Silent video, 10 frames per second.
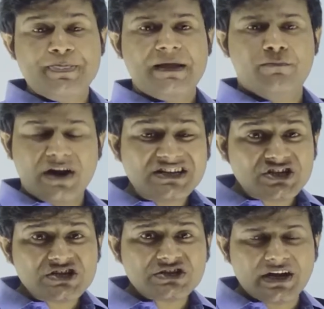
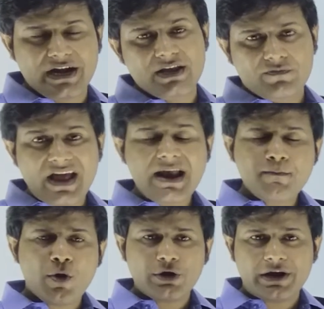branches. It is very
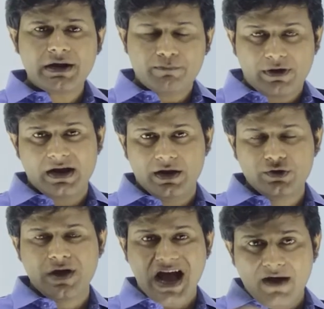important.
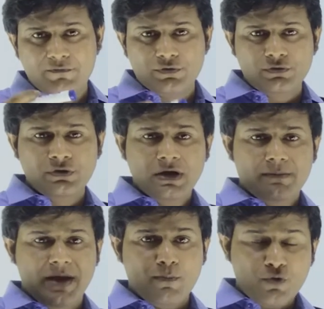You have to
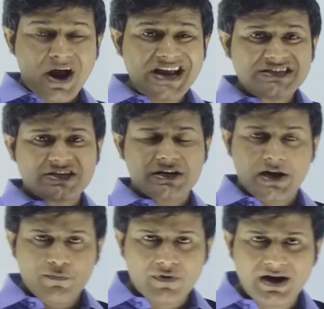memorize
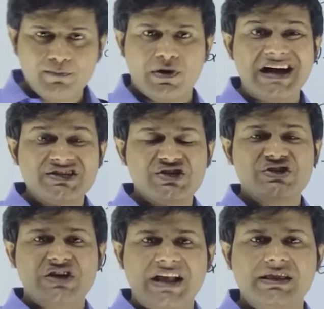different
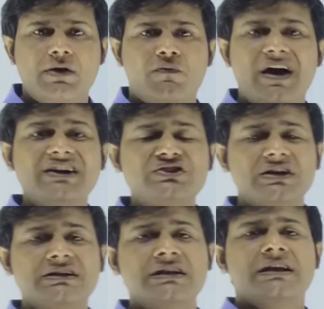branches and their
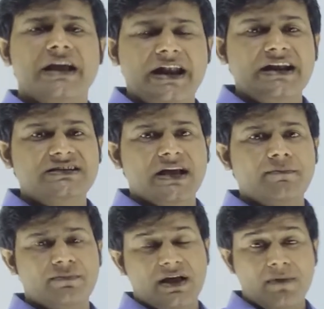function. In
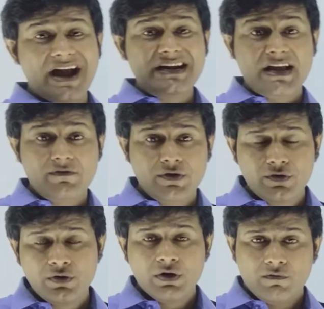exam, they might give
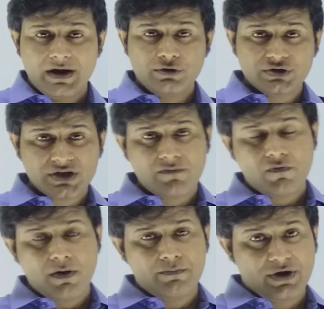you one question
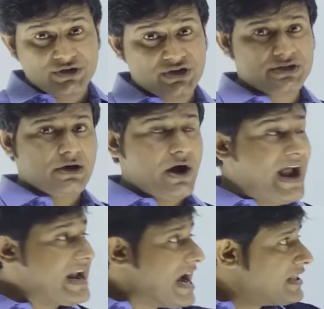from branches,
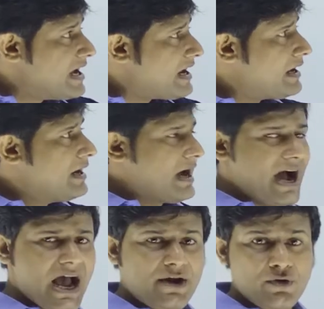and other,
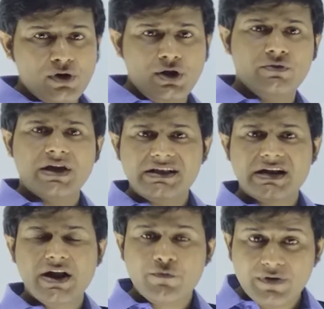I told you that
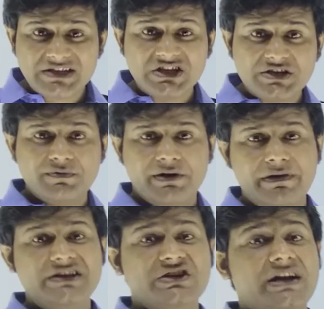the differences
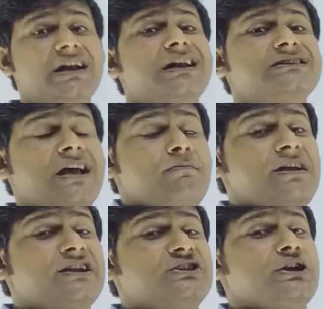between General
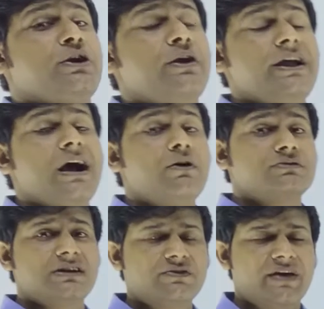Assembly and Security
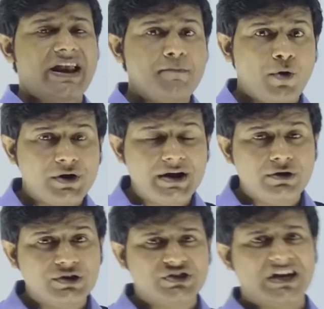Council is very important
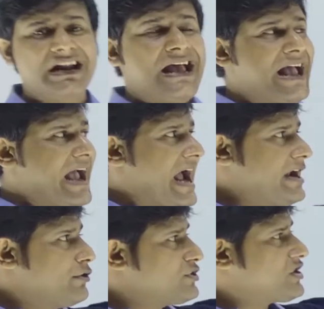question.
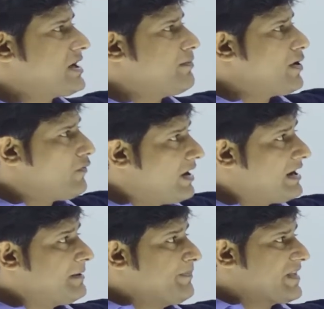And question number
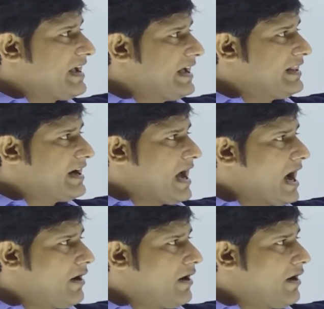1, that how